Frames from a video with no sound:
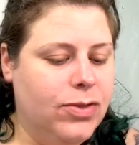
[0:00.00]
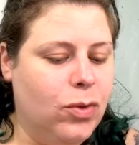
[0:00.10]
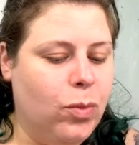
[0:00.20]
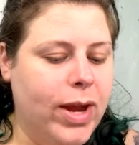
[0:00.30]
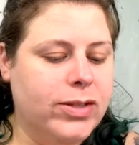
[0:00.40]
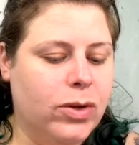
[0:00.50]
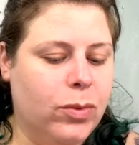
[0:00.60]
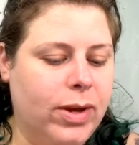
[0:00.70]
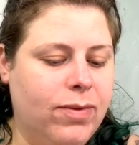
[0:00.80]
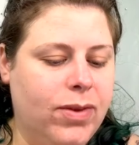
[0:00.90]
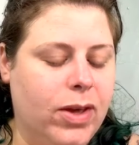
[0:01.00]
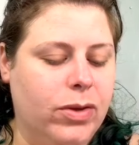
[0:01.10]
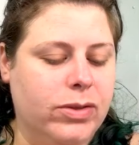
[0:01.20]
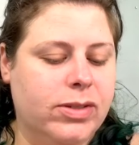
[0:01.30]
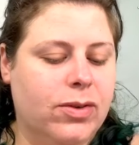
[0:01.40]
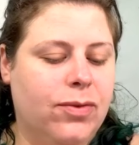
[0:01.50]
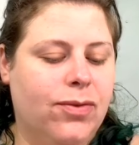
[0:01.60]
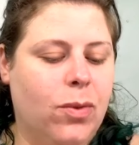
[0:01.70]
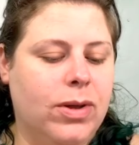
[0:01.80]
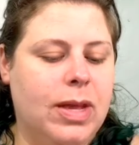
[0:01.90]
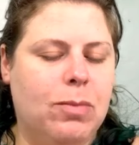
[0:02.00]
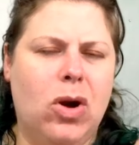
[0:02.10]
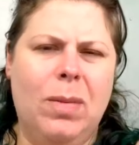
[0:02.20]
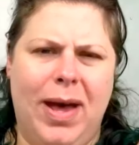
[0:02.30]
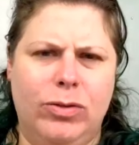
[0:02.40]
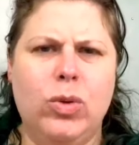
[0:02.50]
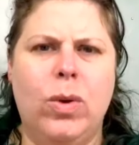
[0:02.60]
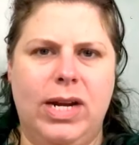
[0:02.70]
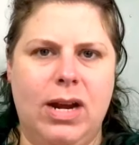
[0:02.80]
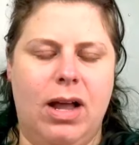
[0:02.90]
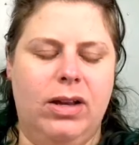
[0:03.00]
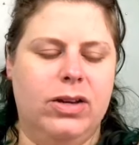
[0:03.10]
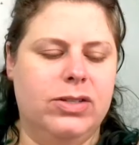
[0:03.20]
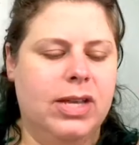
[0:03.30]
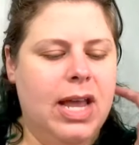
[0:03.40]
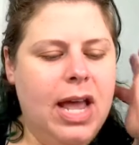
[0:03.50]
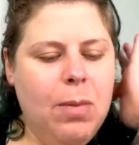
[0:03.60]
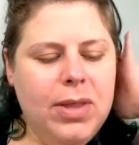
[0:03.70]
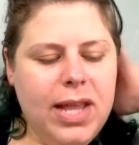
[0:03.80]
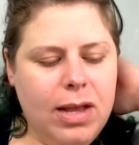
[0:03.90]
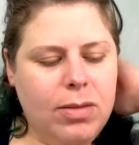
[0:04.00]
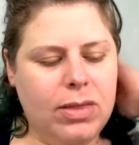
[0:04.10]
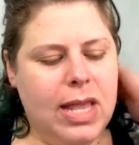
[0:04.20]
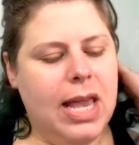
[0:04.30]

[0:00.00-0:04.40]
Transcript: the razor refills for them are about $20. But they